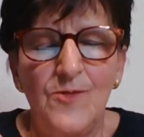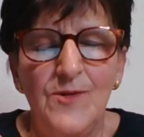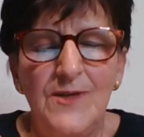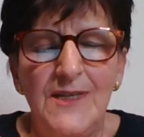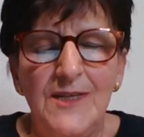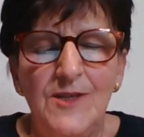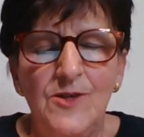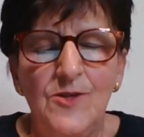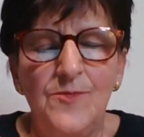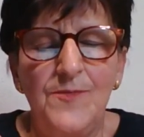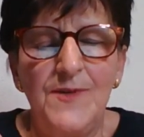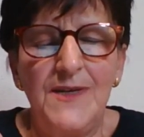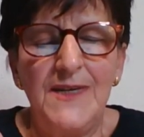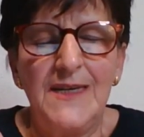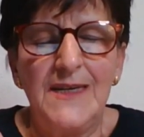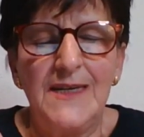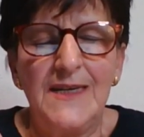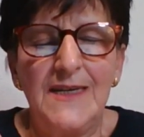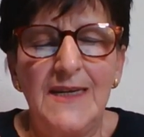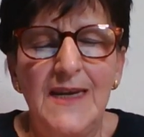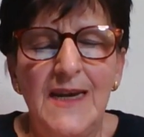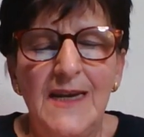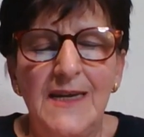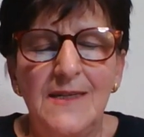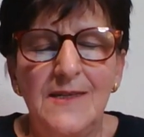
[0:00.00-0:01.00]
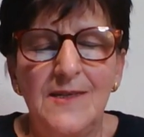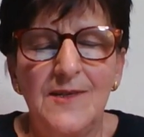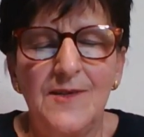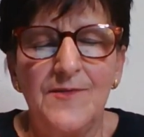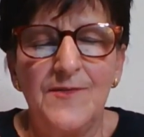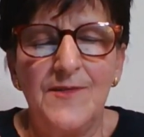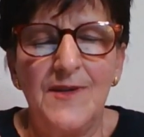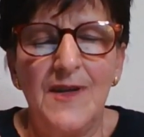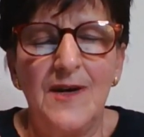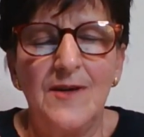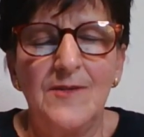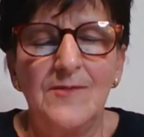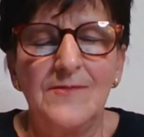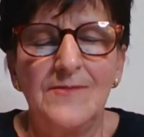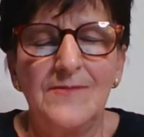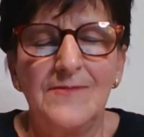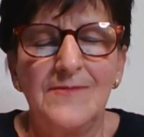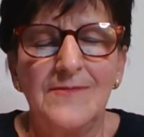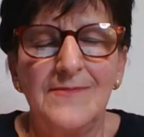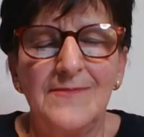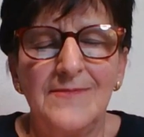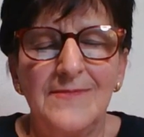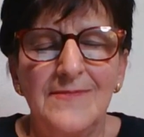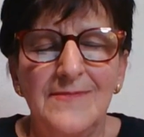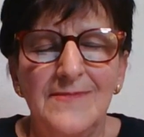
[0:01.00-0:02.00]
And we need to be creative now.
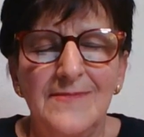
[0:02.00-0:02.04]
